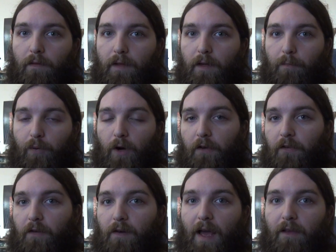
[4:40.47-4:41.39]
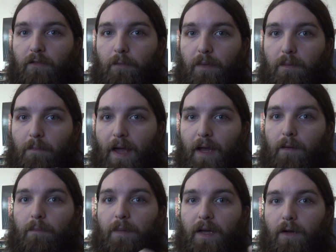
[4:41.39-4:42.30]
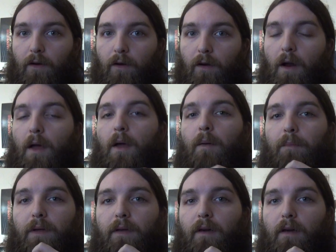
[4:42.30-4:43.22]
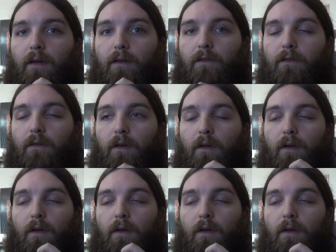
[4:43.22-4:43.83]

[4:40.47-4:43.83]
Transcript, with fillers: the impression has to be made bigger because